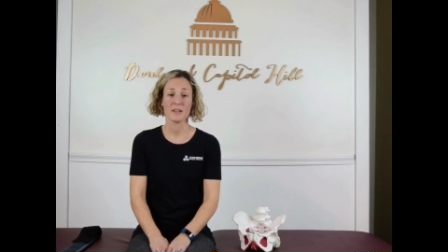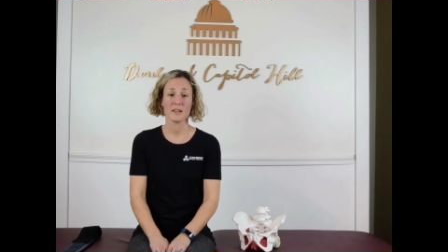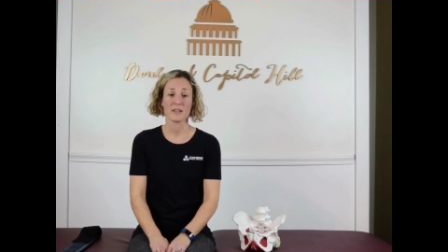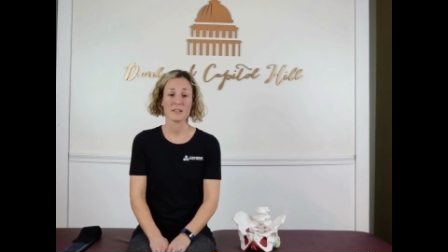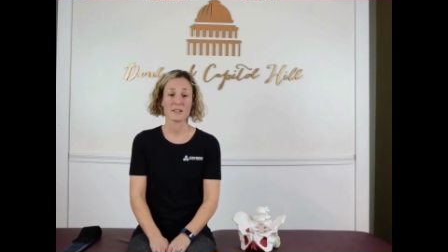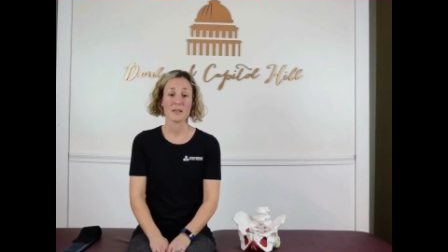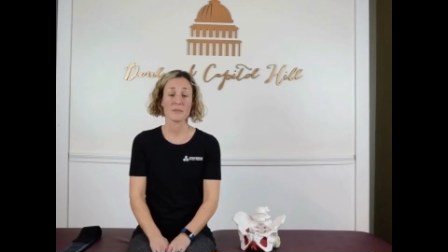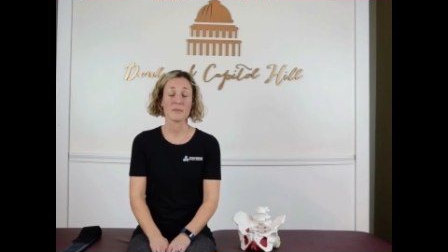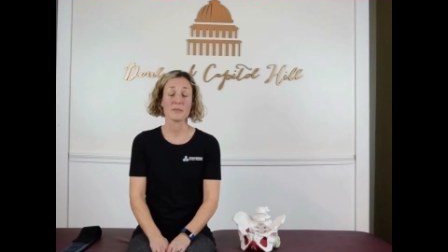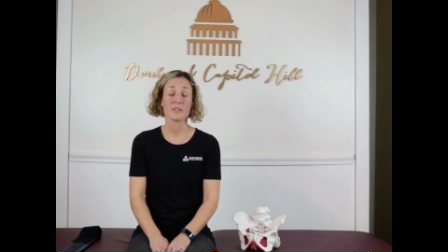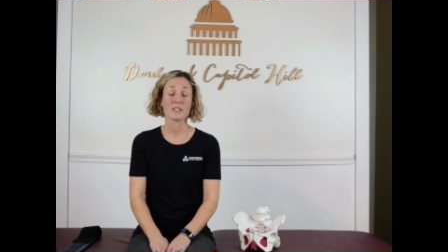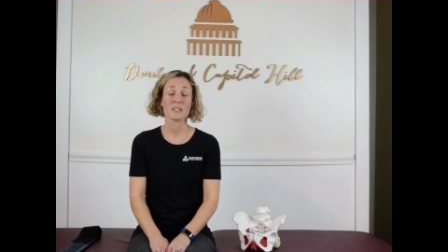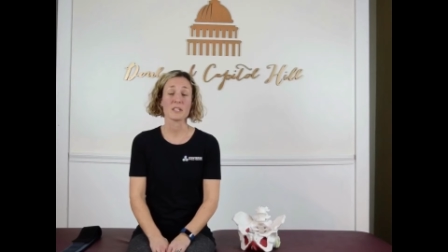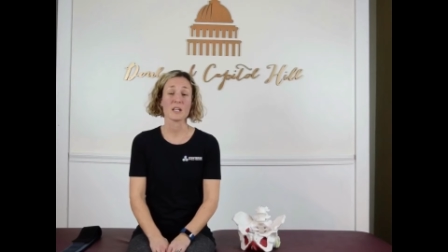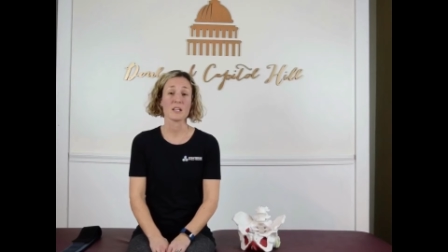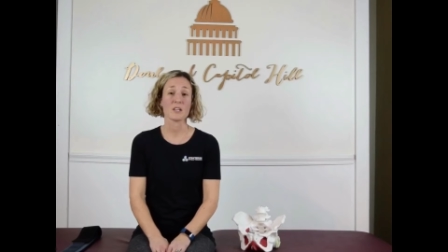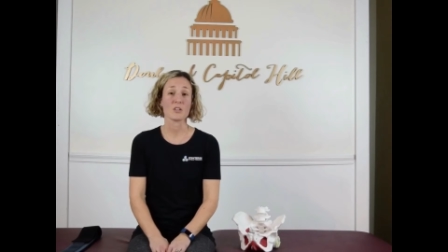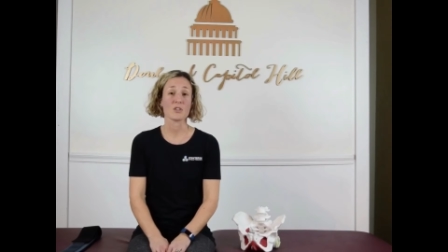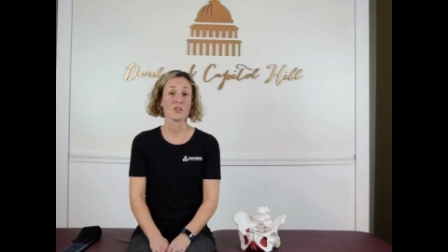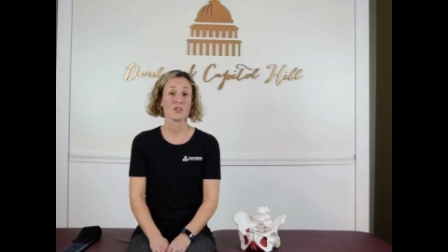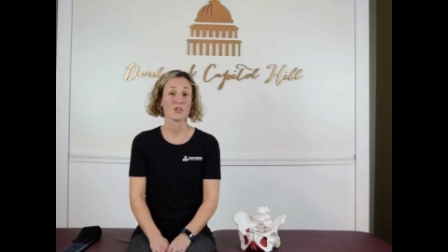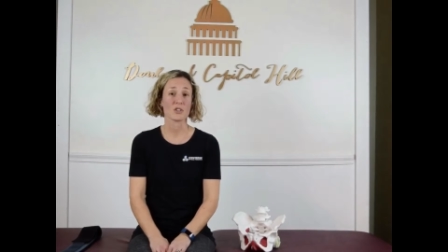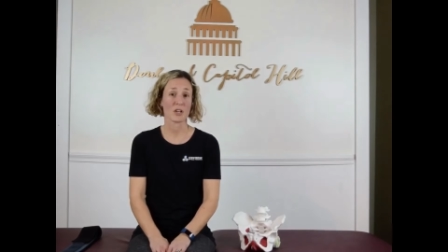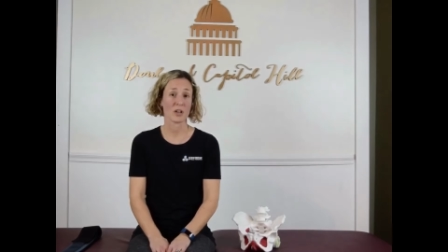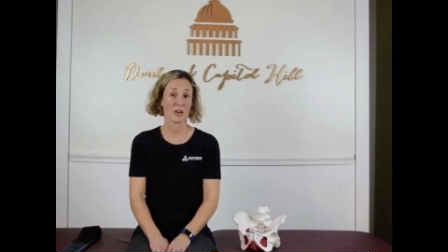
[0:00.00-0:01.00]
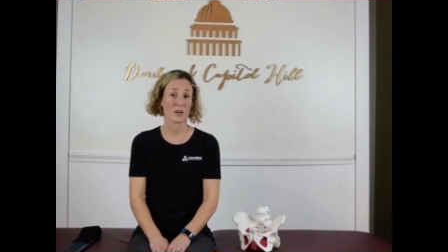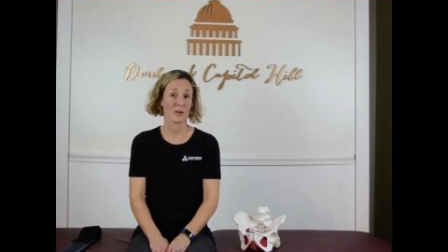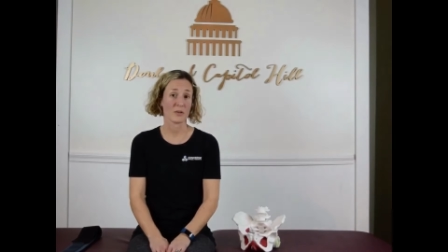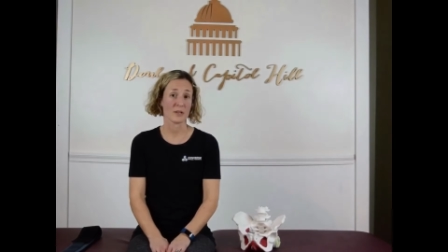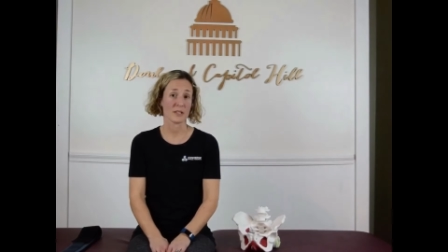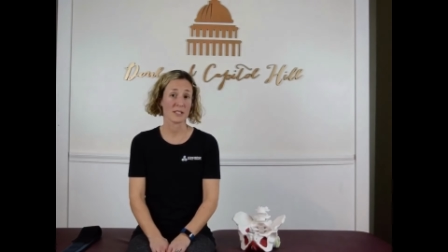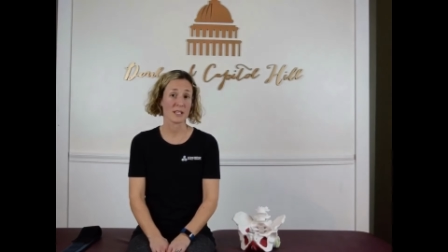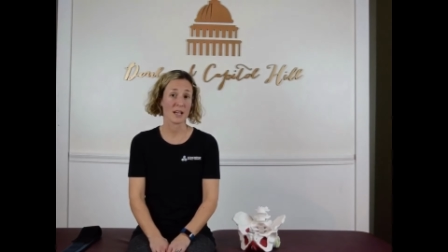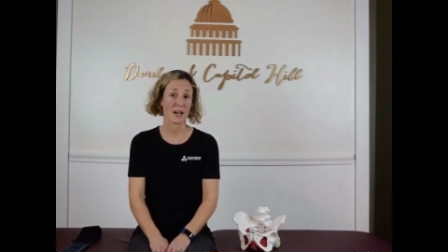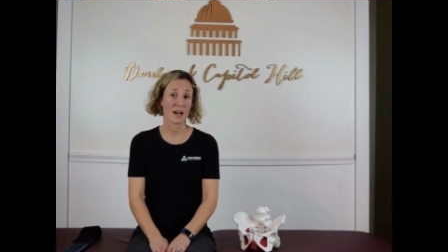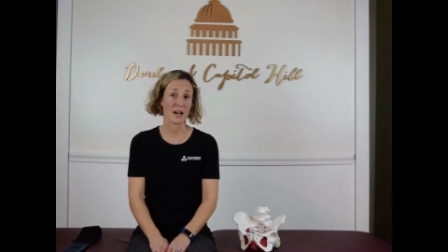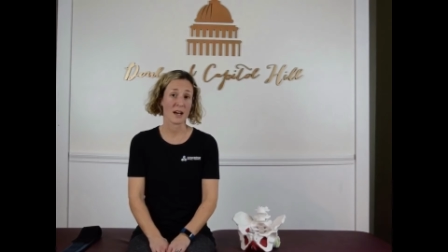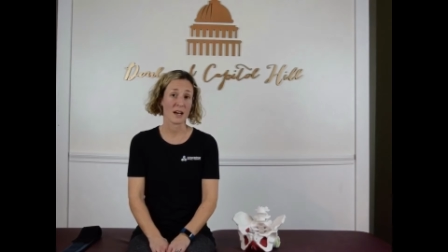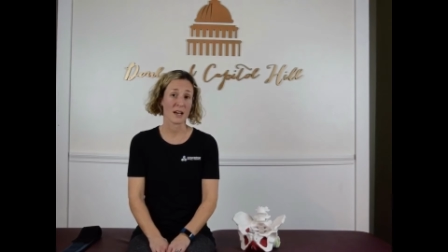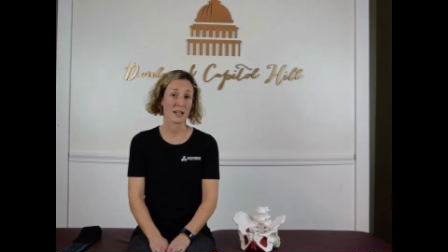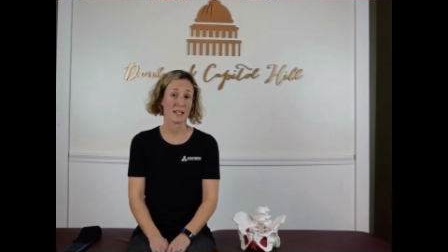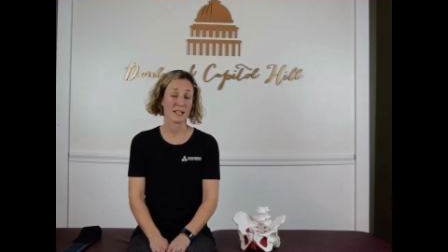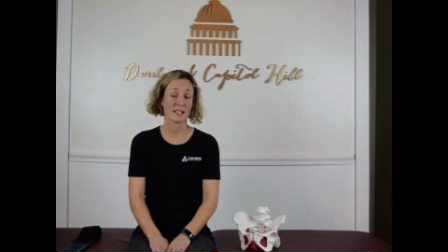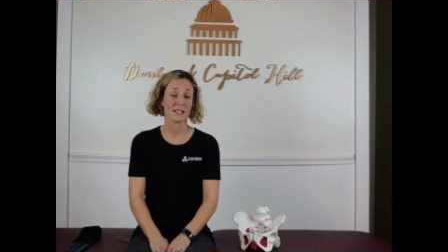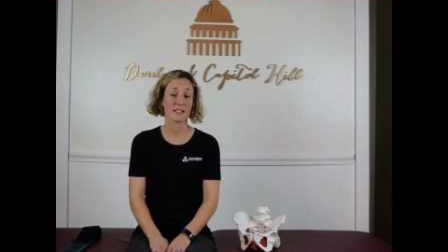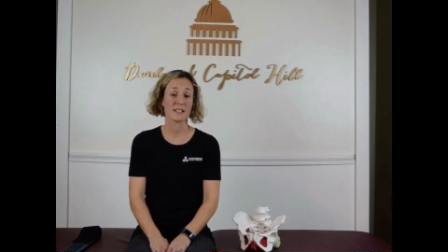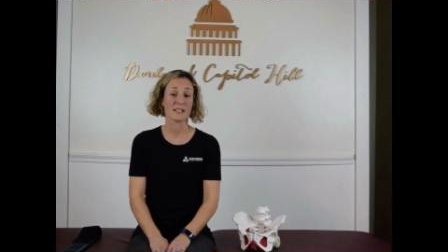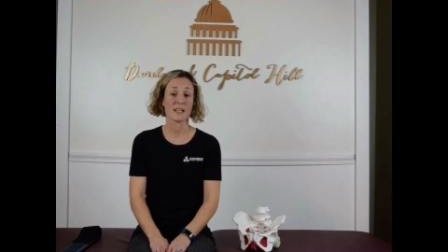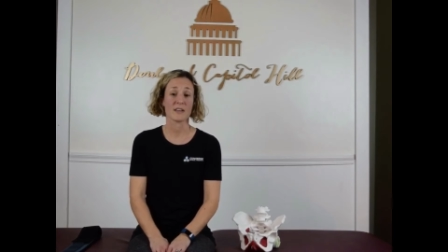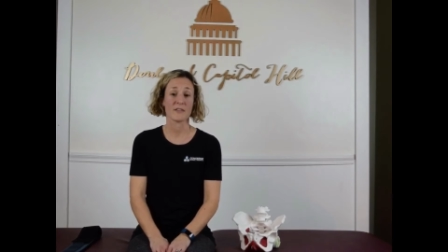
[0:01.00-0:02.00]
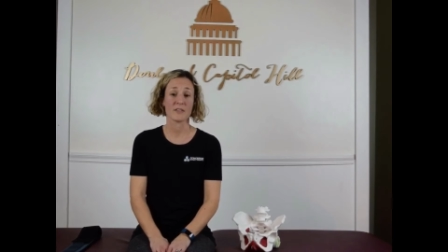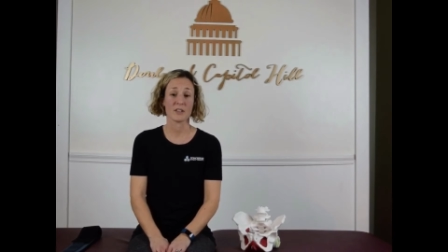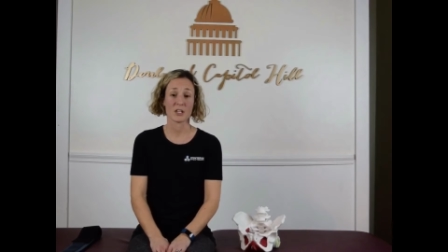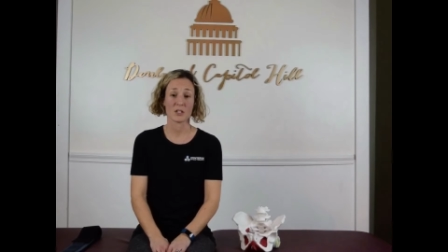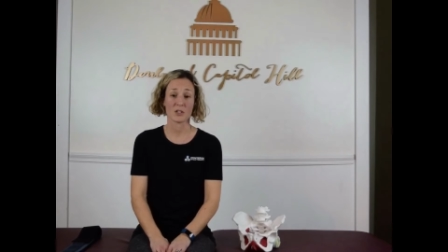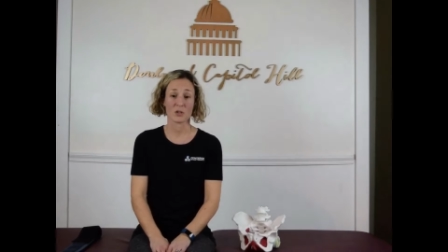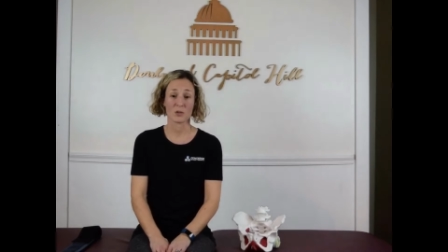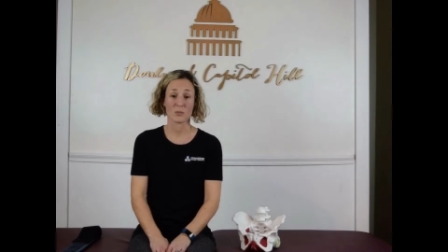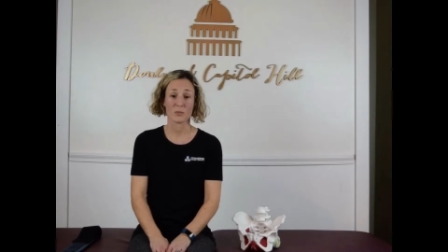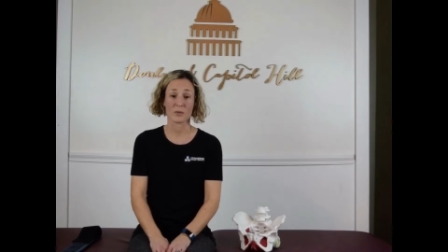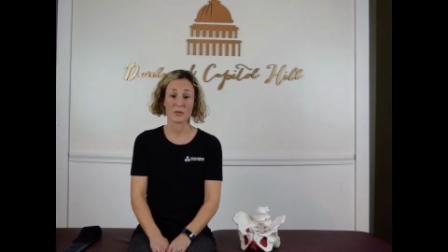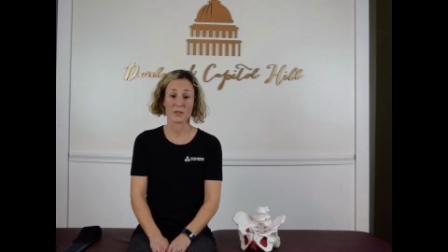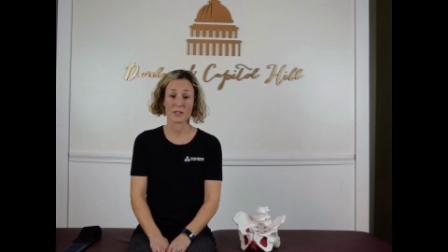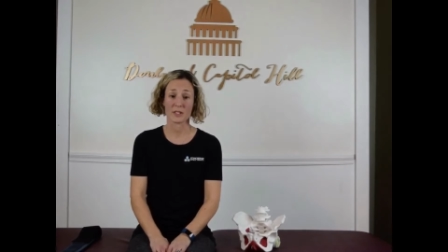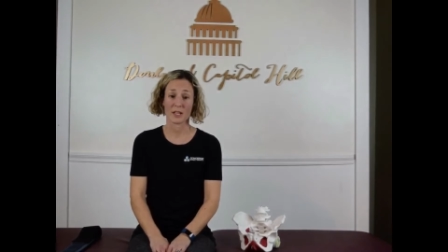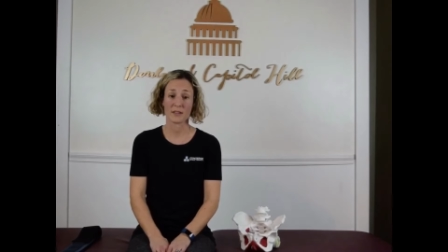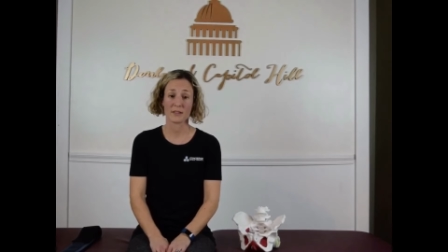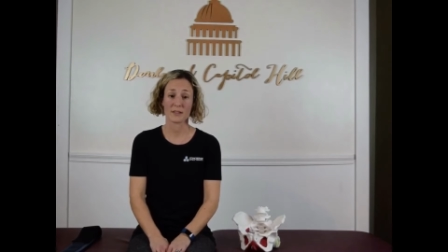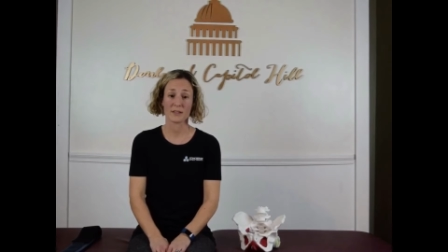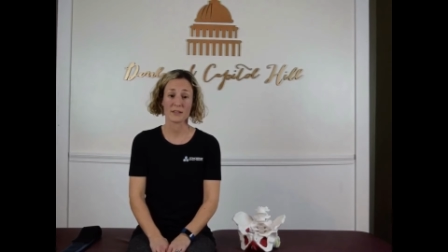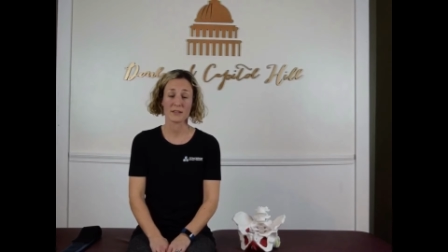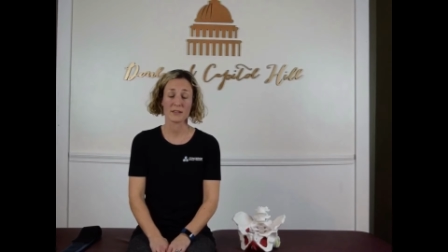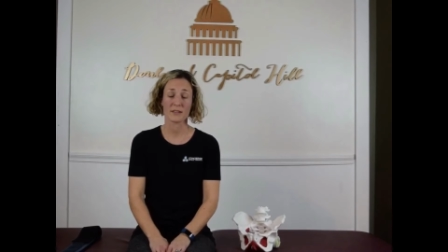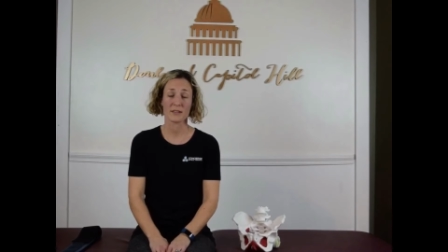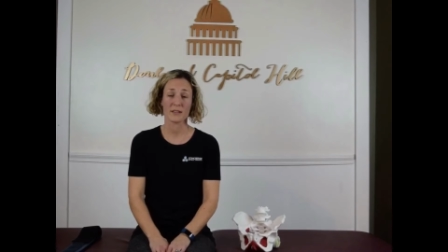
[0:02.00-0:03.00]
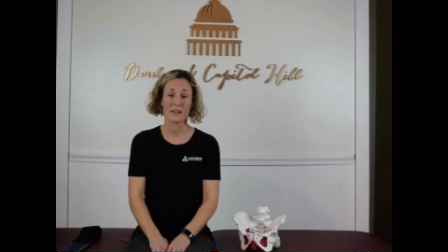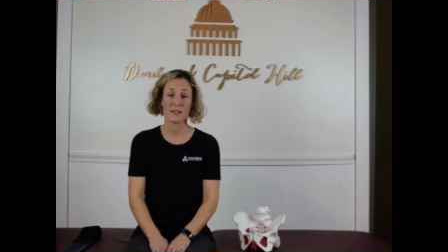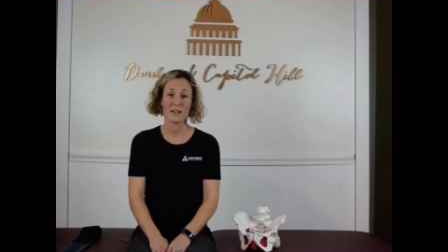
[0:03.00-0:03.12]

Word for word: Some studies show as high as seventy-two percent.